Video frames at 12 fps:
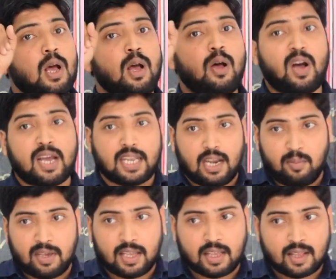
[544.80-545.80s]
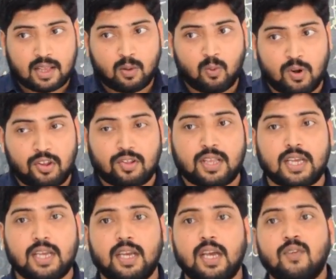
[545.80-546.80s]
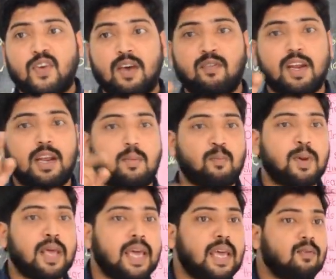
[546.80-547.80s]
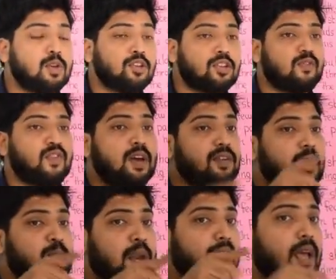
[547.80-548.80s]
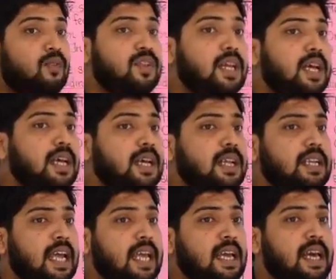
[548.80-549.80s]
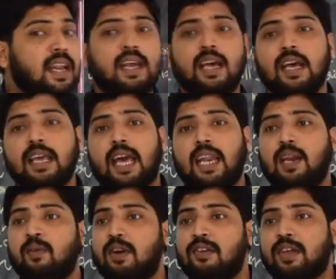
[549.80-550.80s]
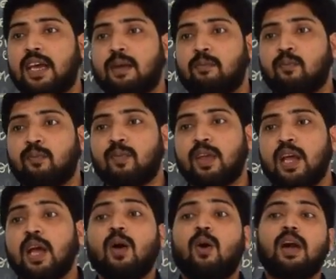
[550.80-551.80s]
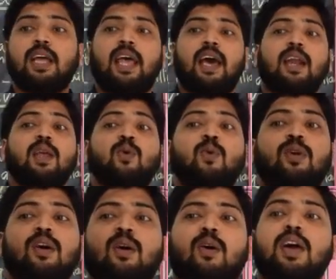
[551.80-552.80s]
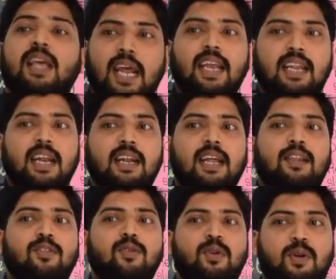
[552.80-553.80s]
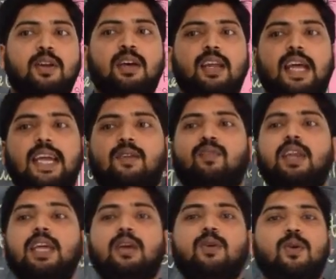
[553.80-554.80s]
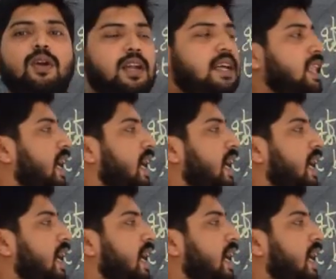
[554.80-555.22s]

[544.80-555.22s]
Okay, tell me, what is the favorite prey? Which is the favorite prey of the tiger? Can anyone say? Okay, there you, okay, right, that's good, right, very good.